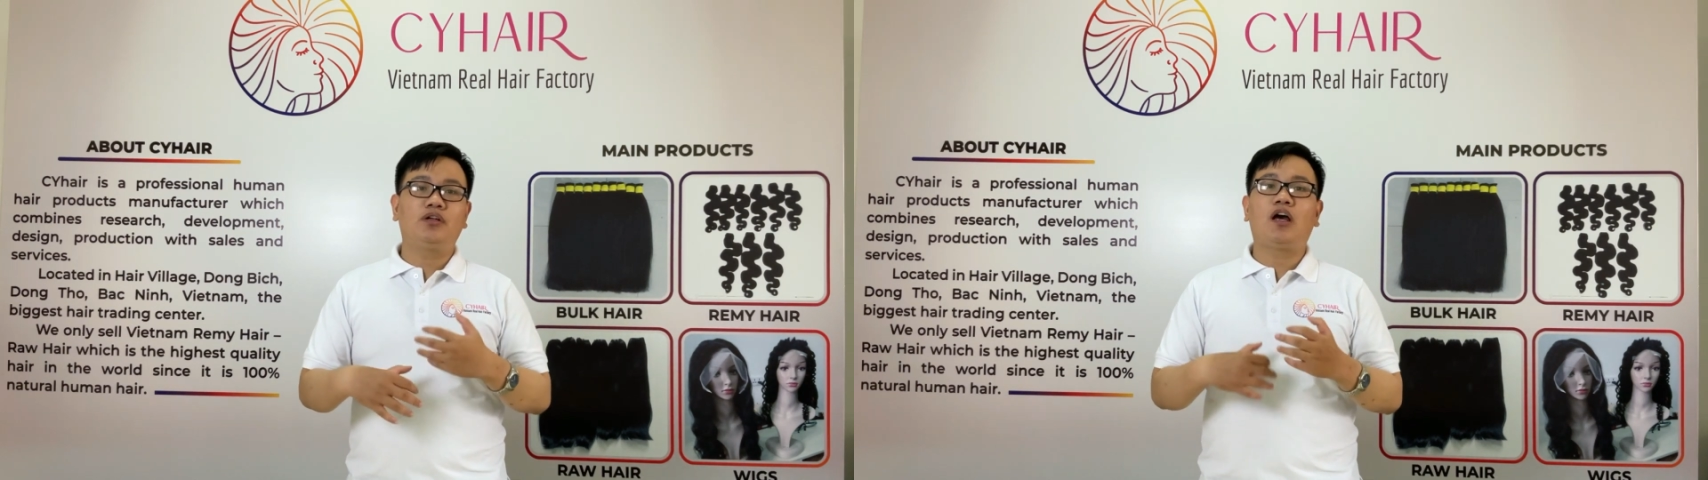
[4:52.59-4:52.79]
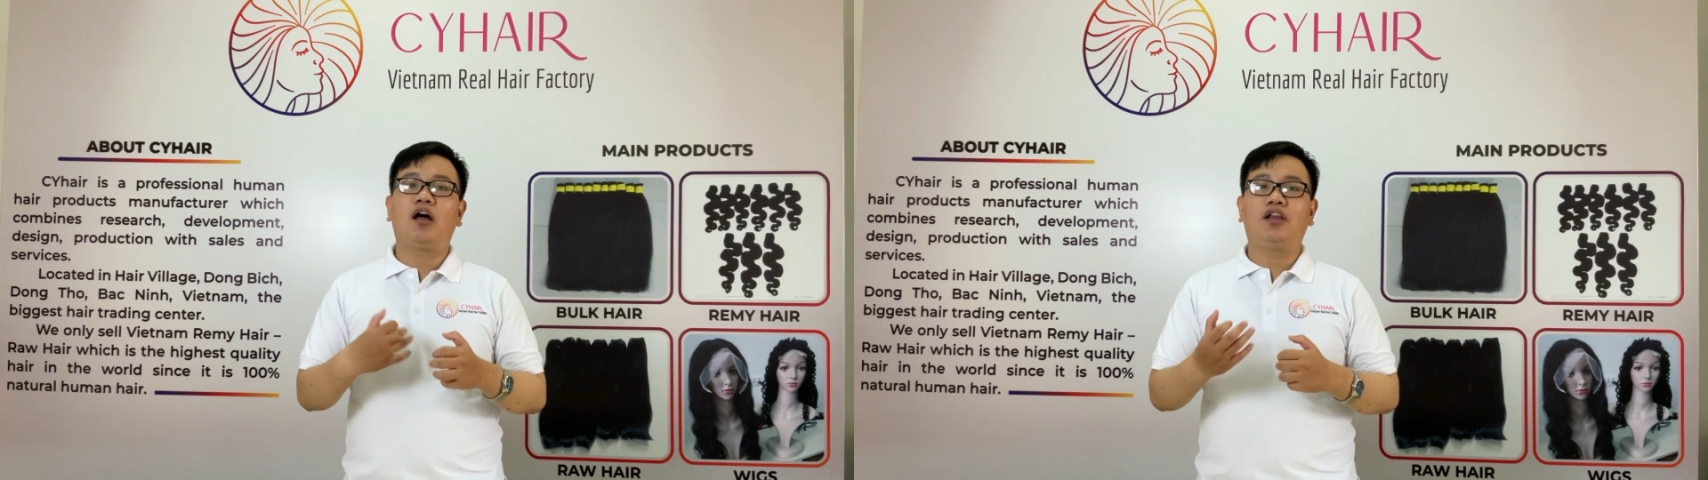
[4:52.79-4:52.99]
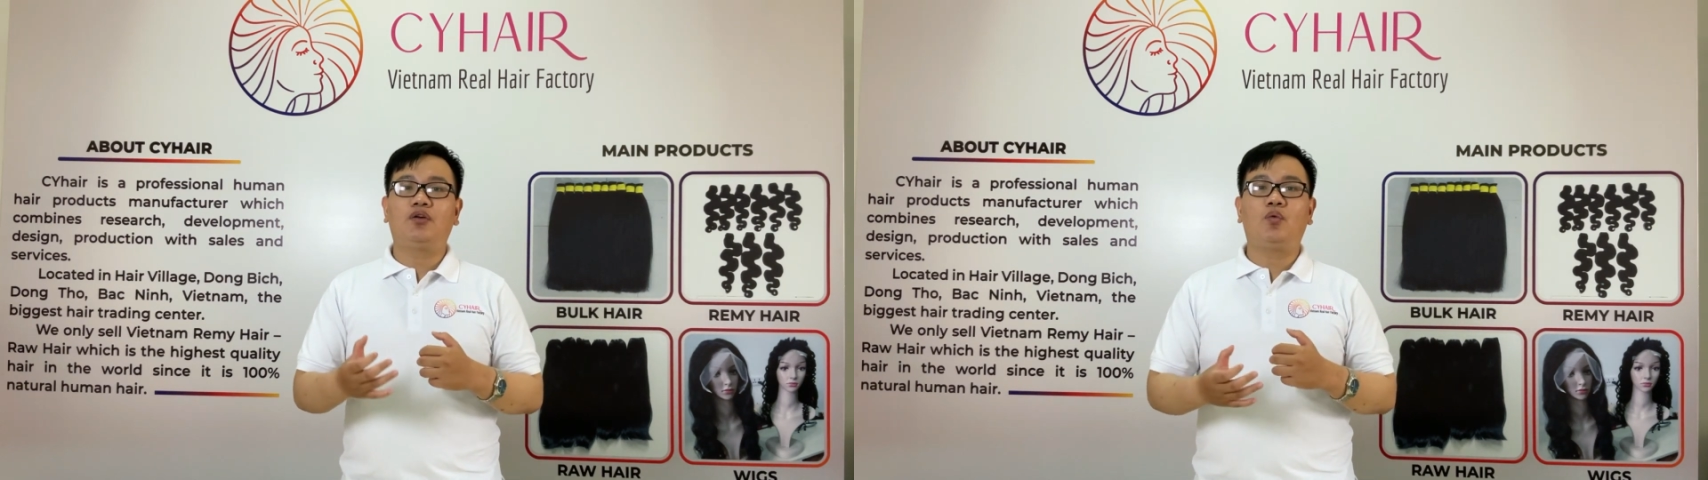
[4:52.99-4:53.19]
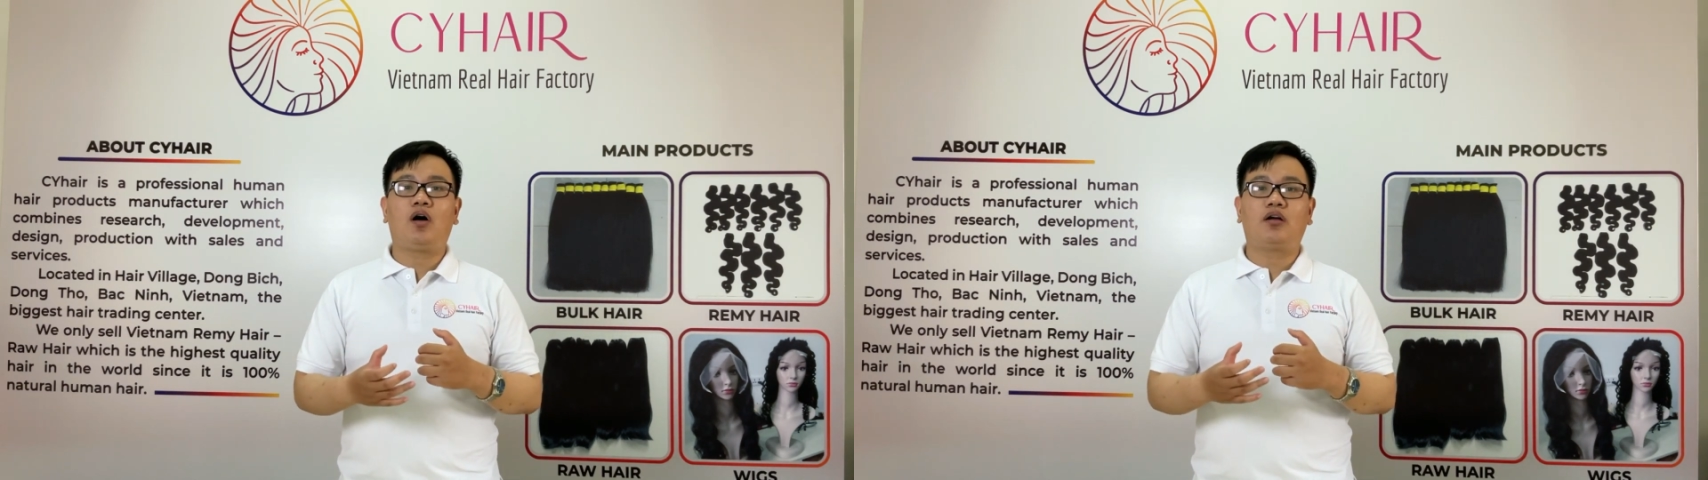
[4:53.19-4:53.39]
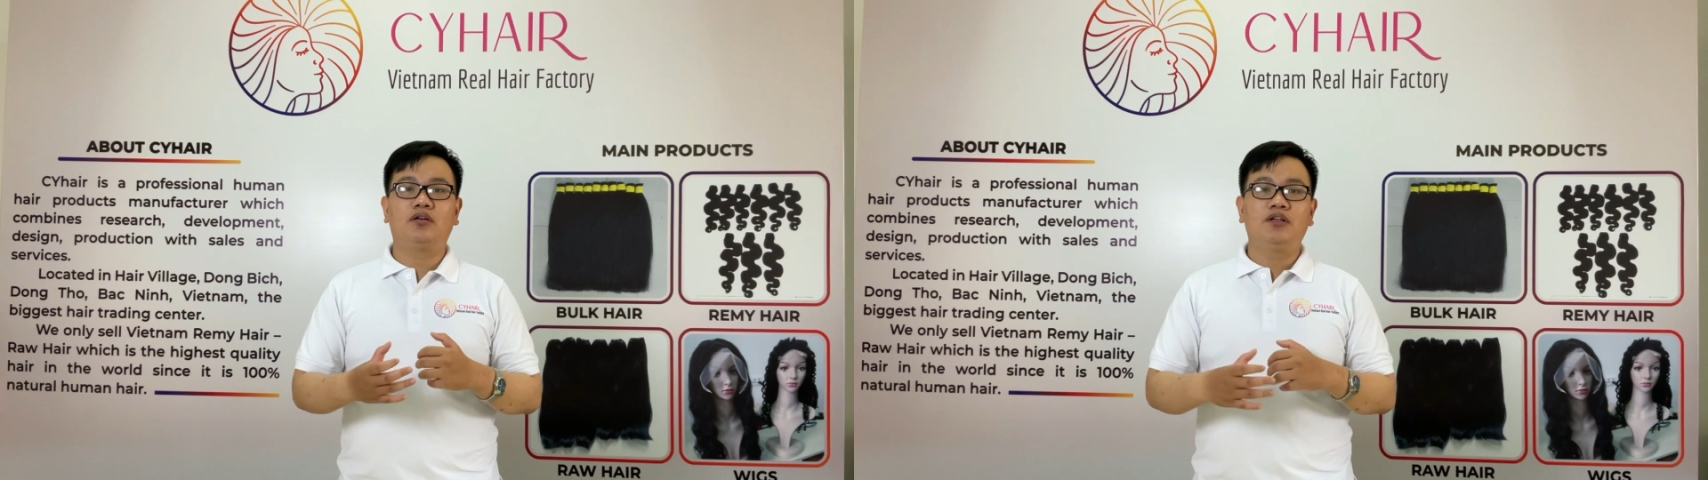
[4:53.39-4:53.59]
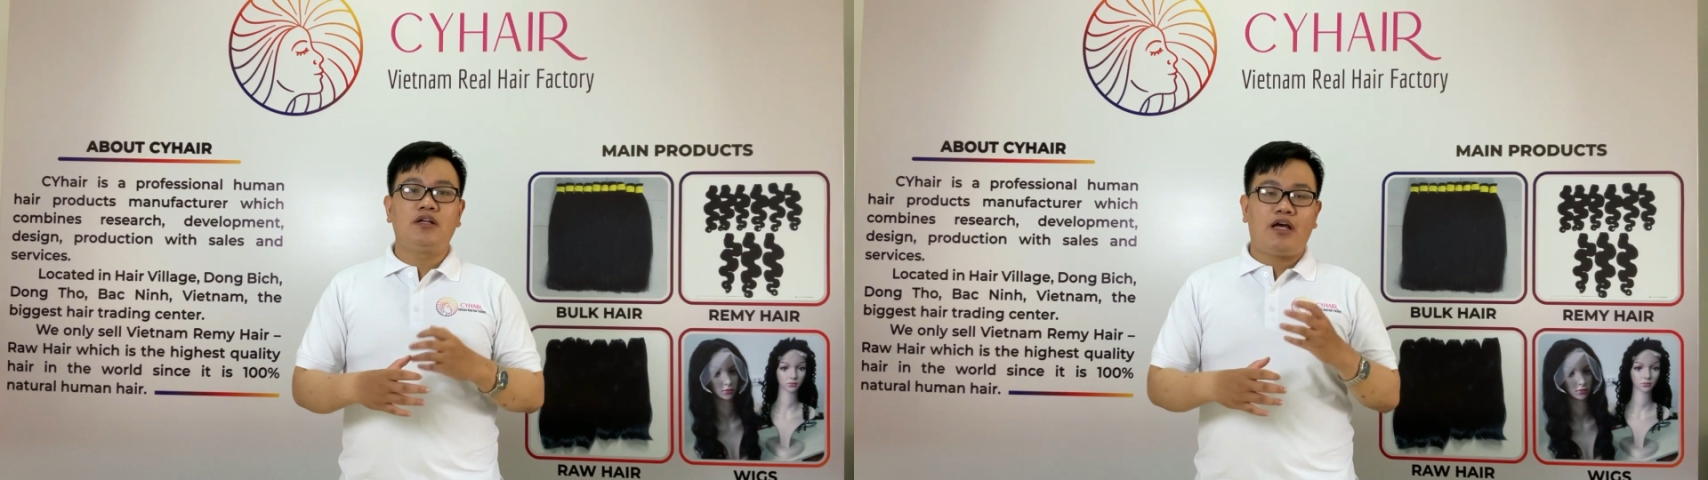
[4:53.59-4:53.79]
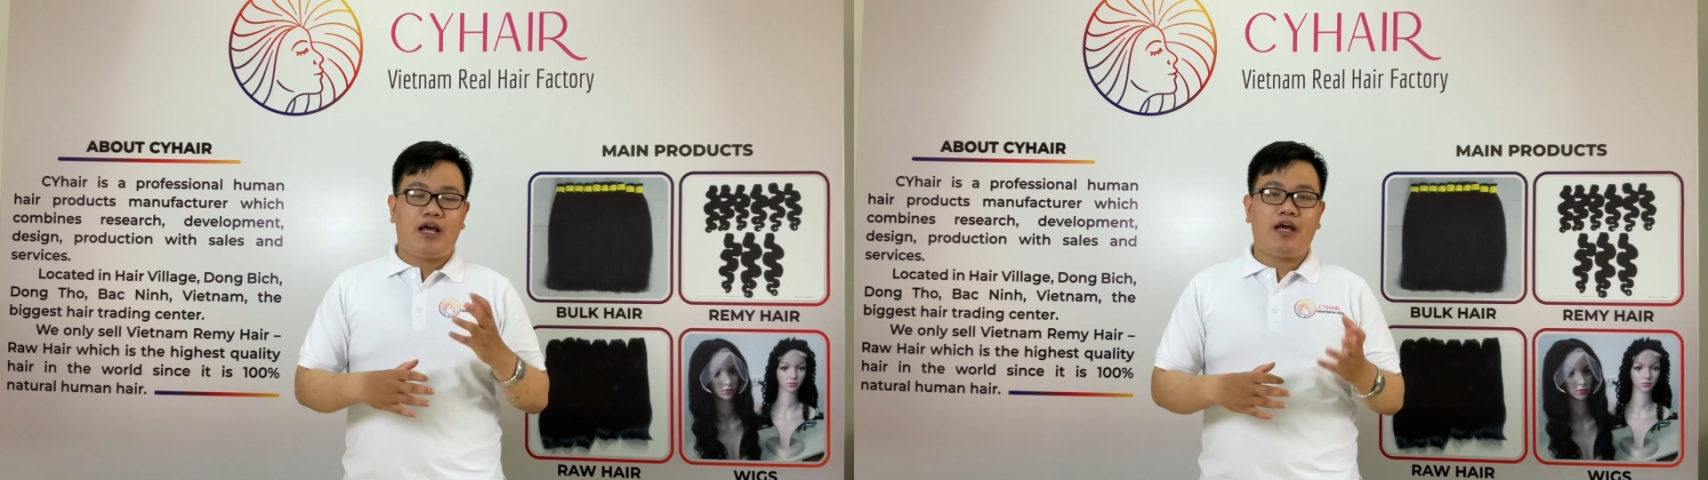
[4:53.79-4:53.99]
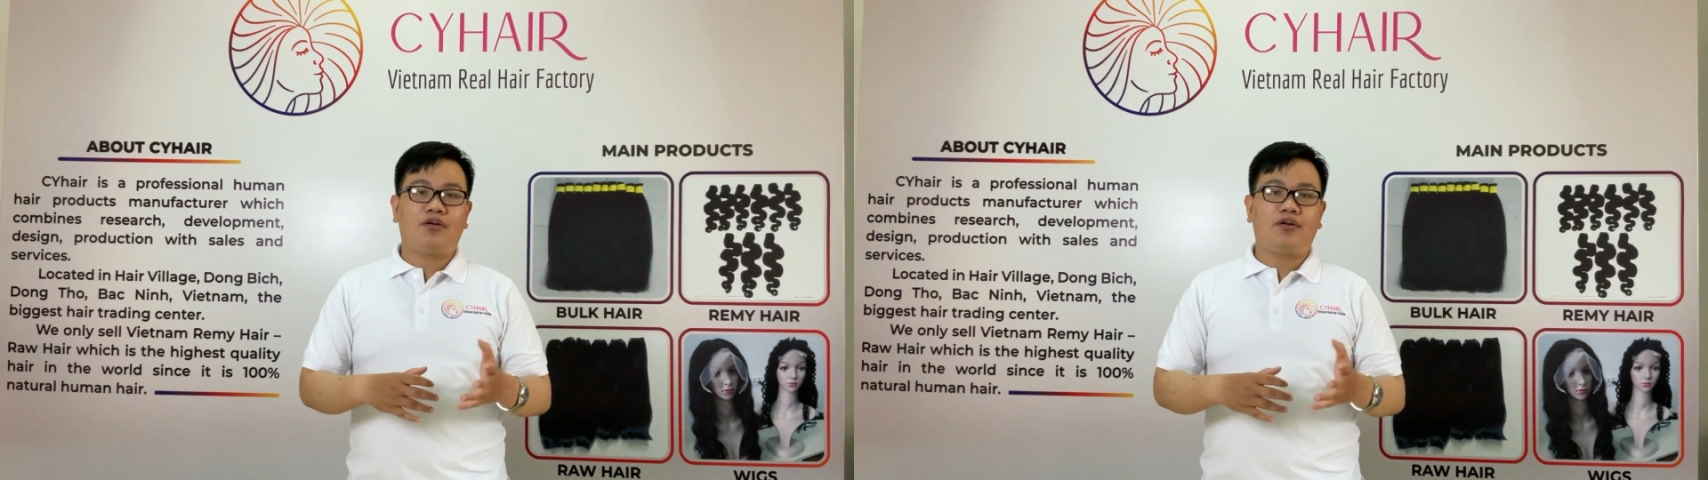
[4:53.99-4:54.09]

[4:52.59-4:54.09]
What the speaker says: curling wand, hair